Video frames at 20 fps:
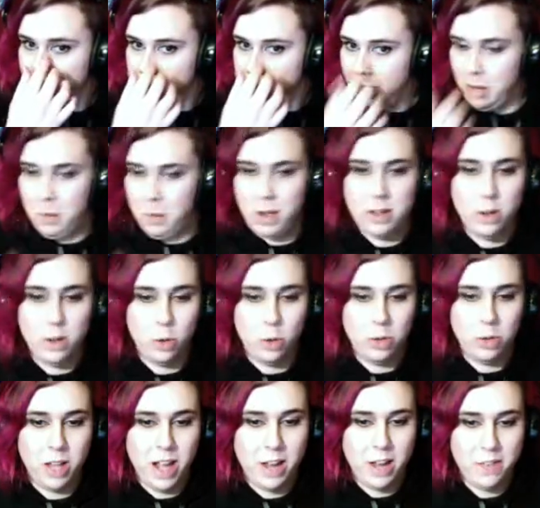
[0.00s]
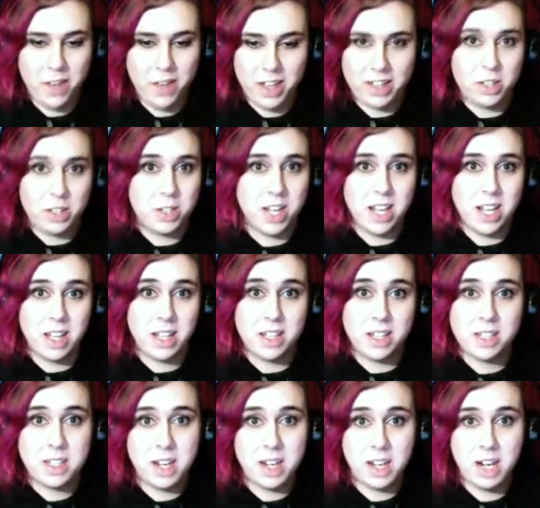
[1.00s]
I mean, I don't lie. I feel like there's aliens
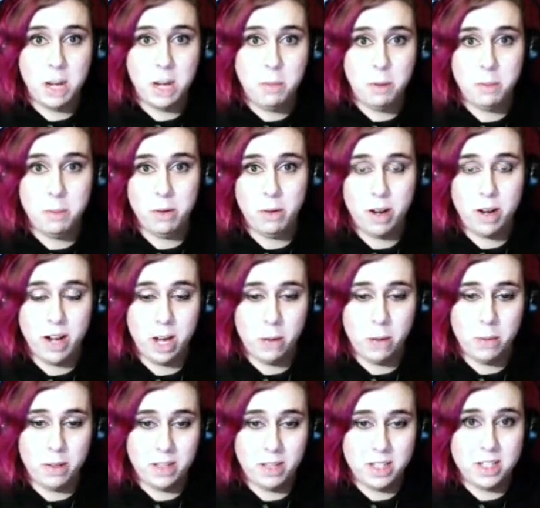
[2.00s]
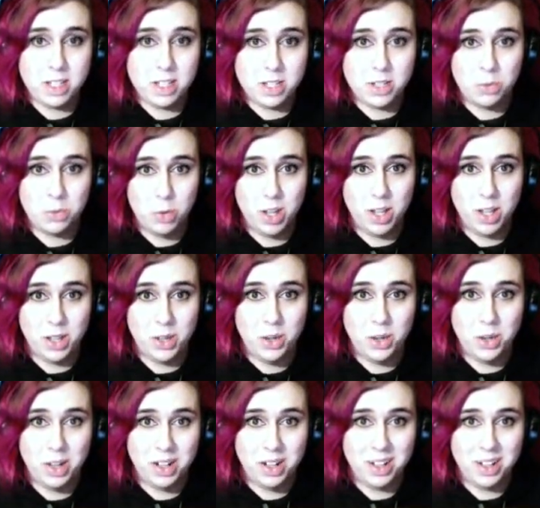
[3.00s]
sneaking up on me right now, but this is really cool.